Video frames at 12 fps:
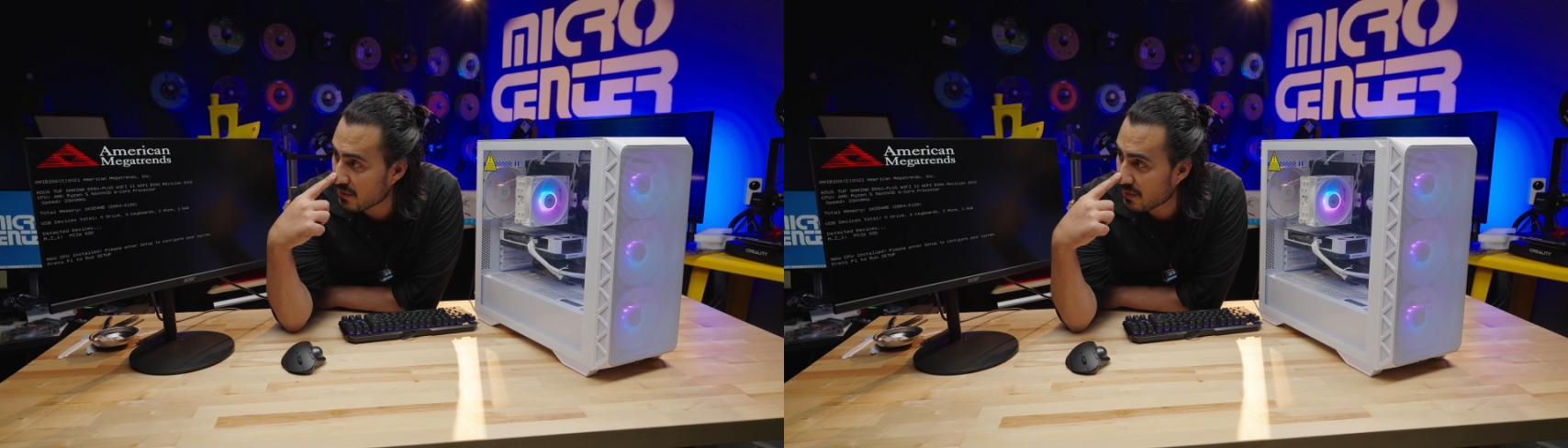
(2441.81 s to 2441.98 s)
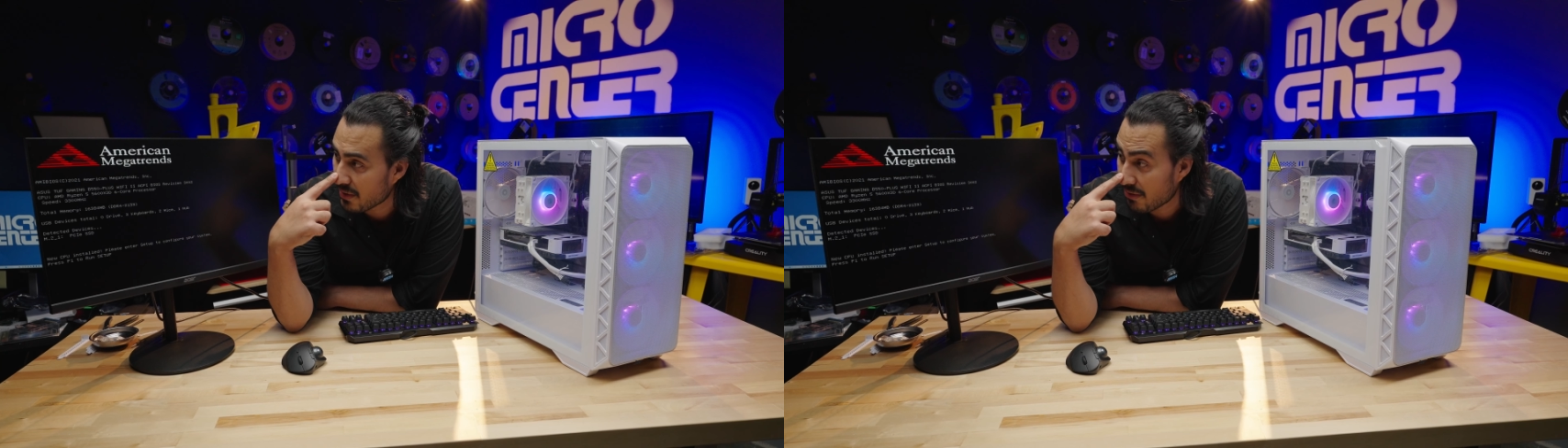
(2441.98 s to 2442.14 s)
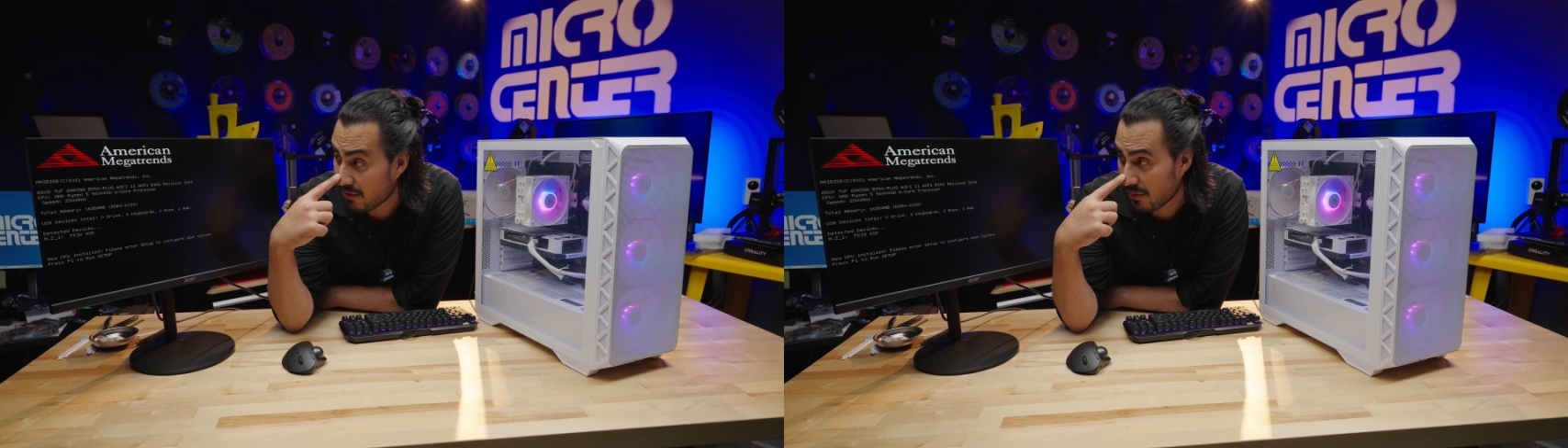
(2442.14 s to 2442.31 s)

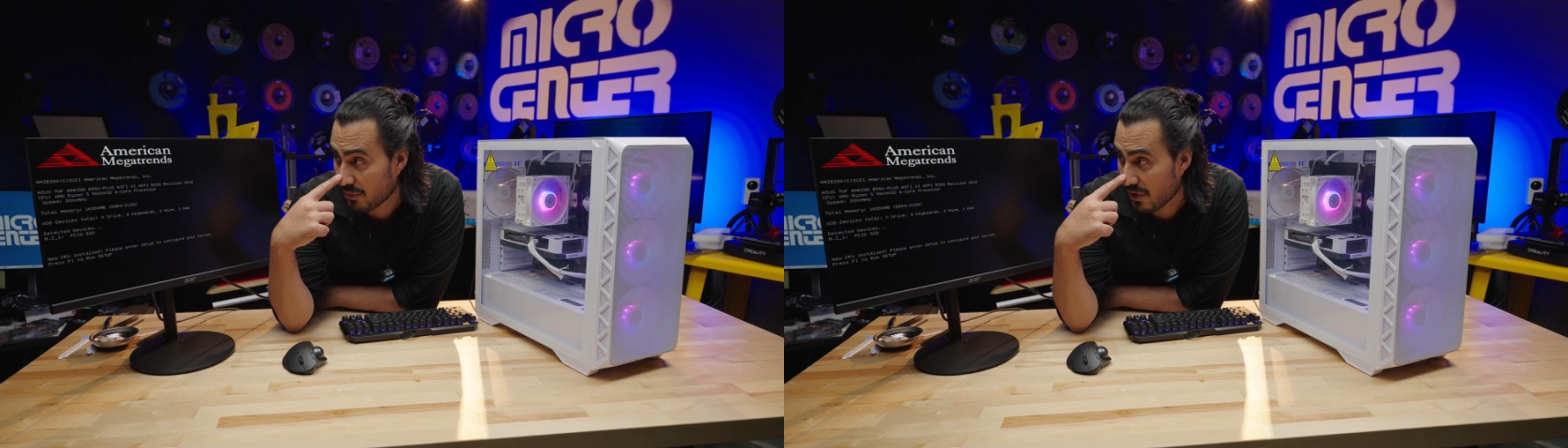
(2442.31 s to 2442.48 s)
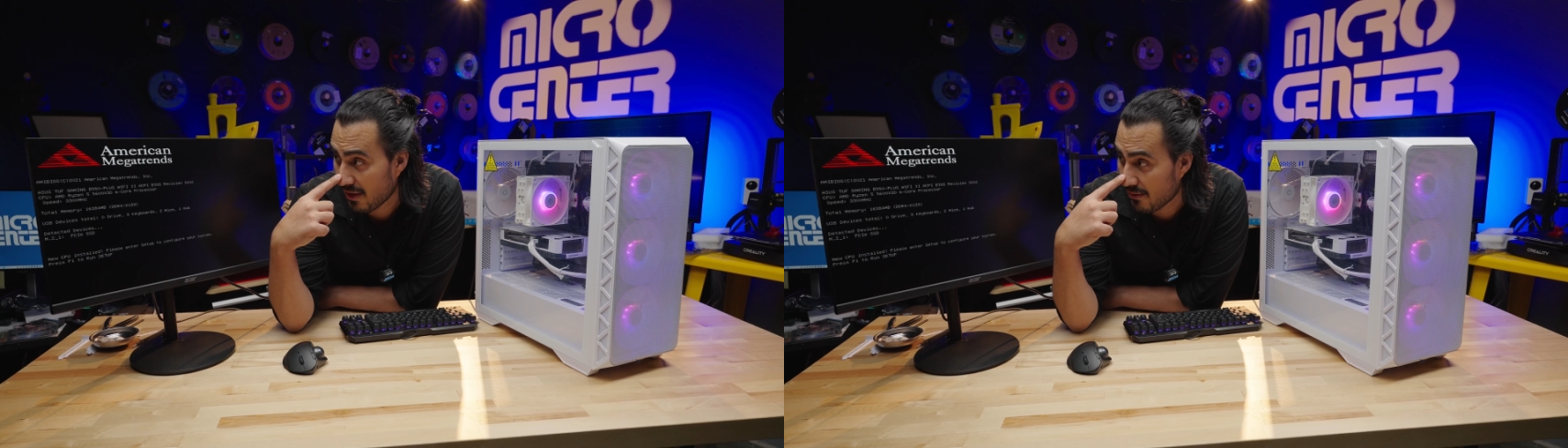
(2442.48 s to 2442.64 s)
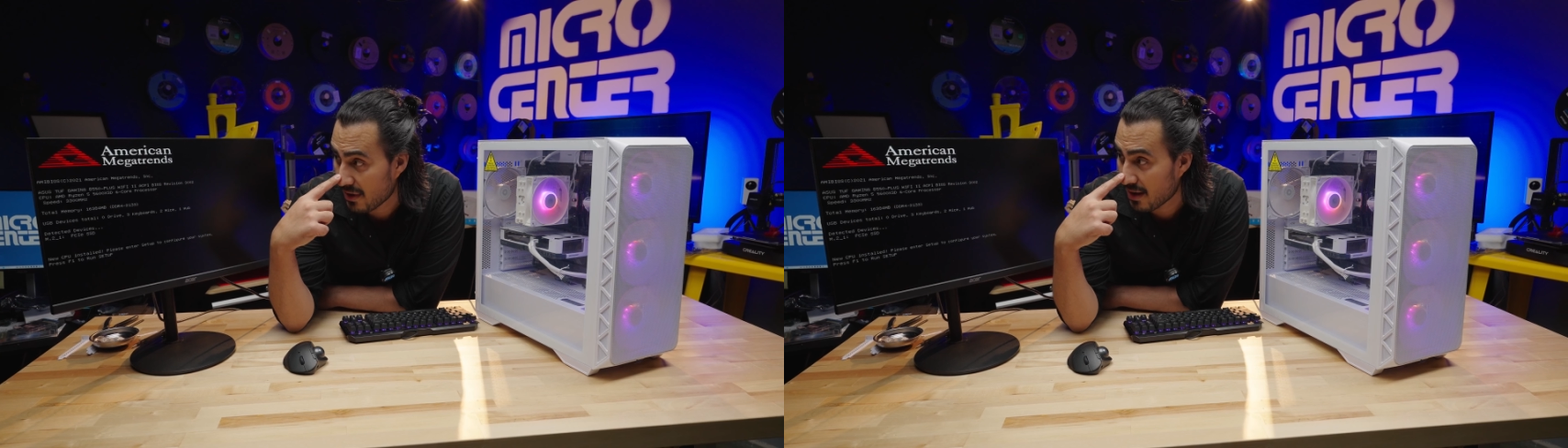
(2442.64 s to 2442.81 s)
or 3.3
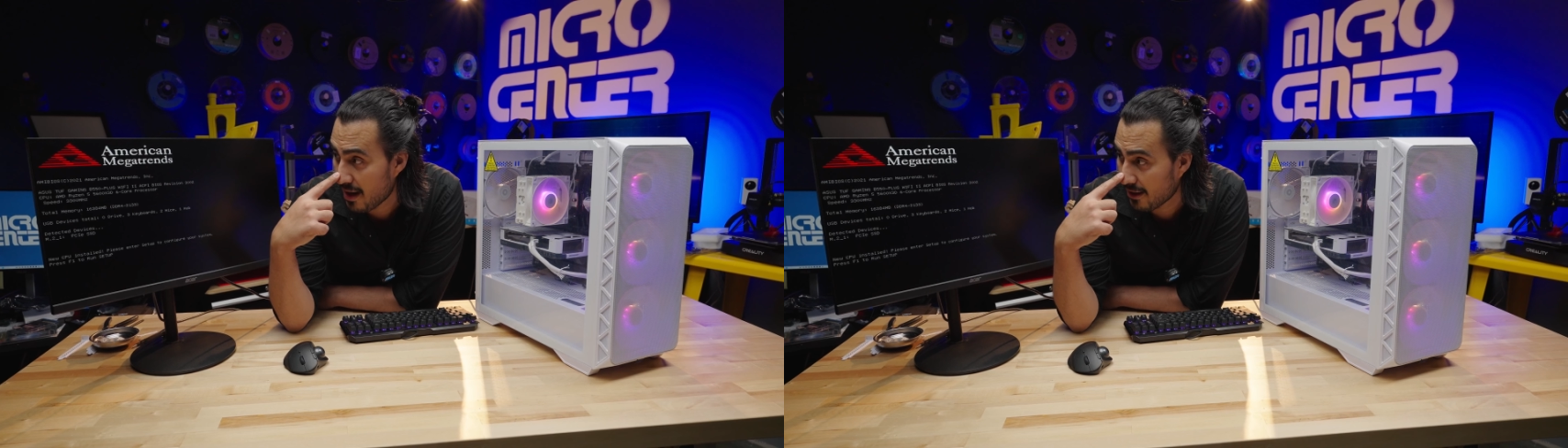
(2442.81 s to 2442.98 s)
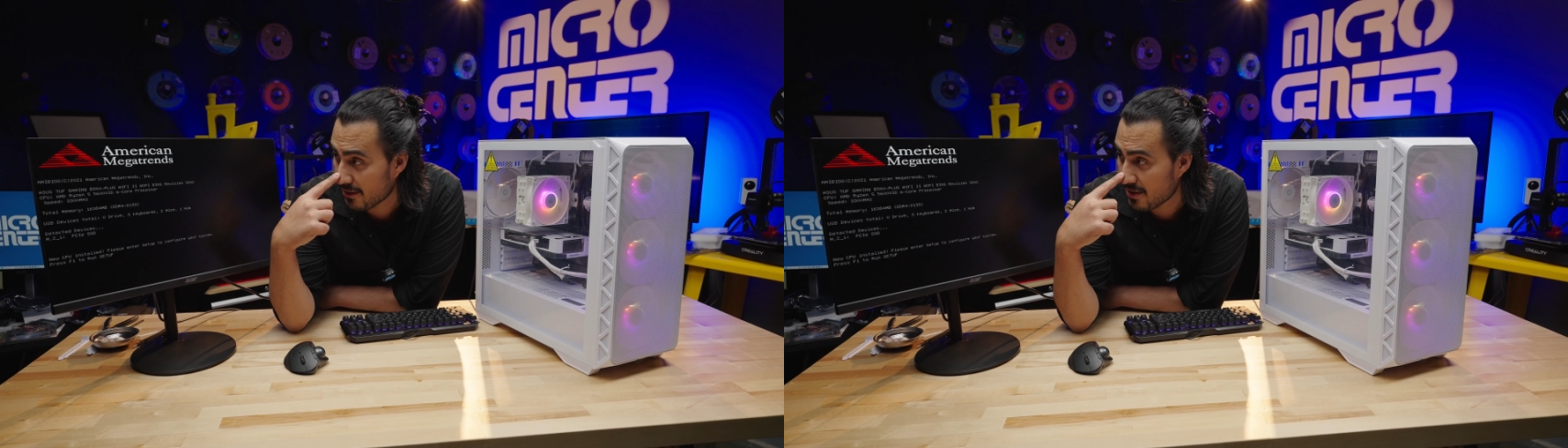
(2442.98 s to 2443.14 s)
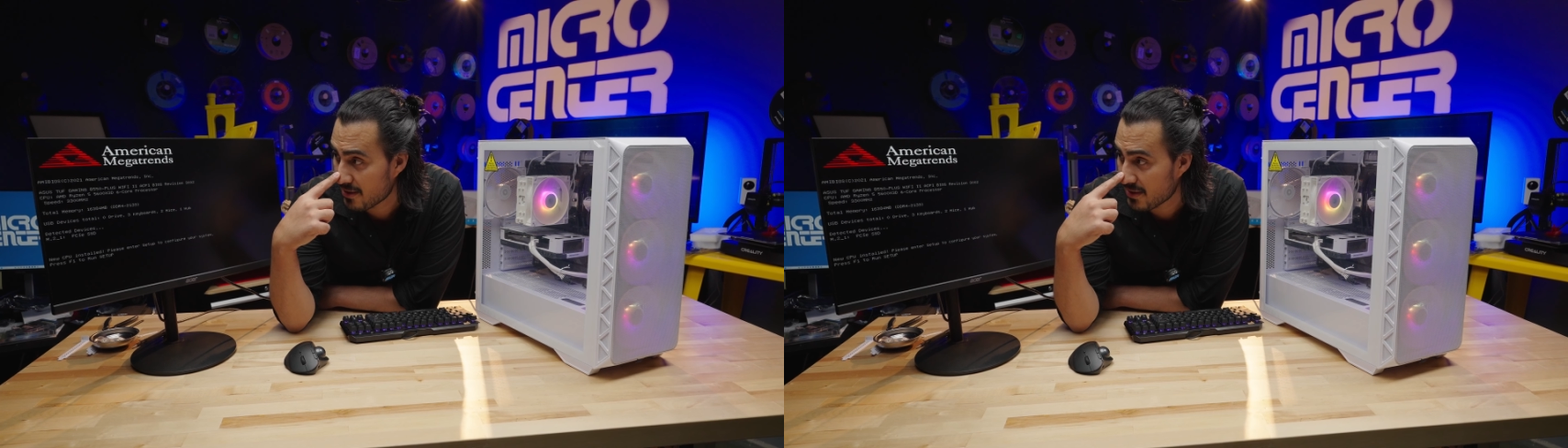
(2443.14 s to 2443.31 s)

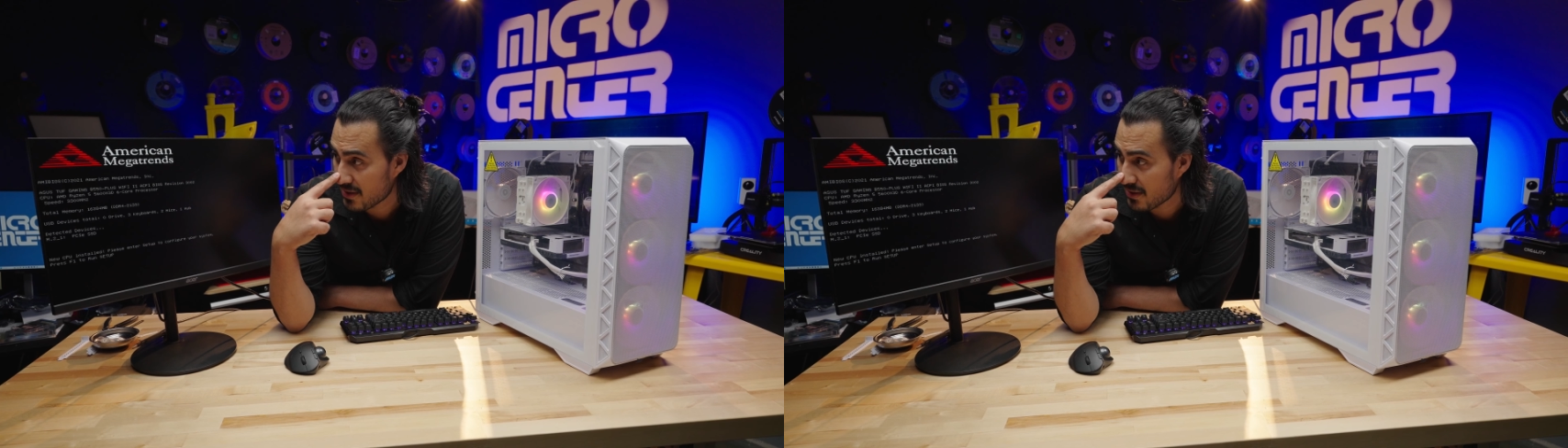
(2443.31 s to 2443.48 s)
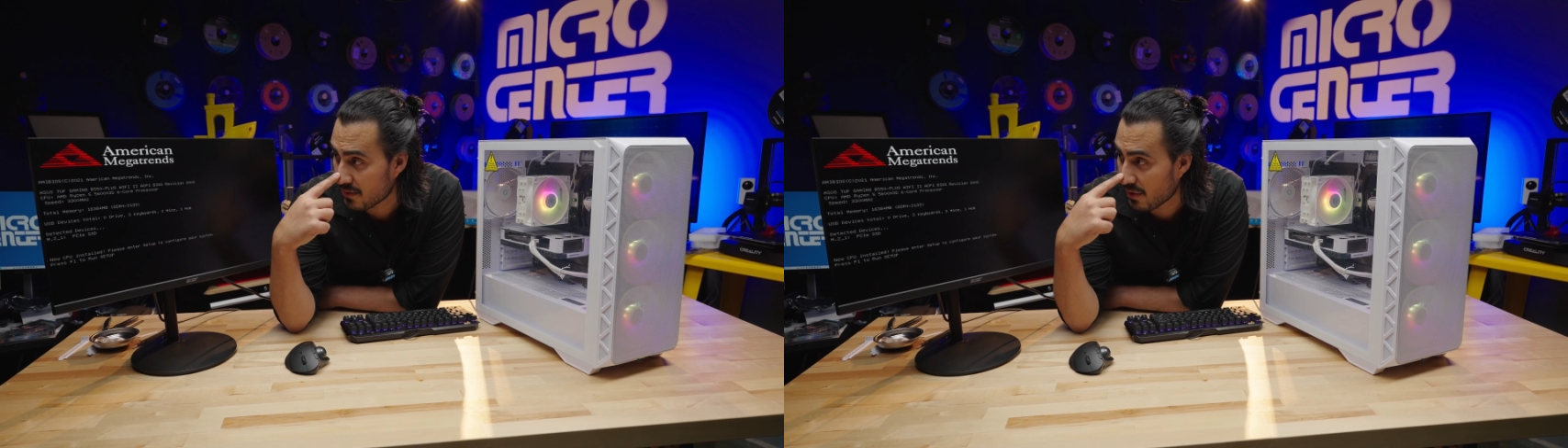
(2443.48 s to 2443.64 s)
gigahertz.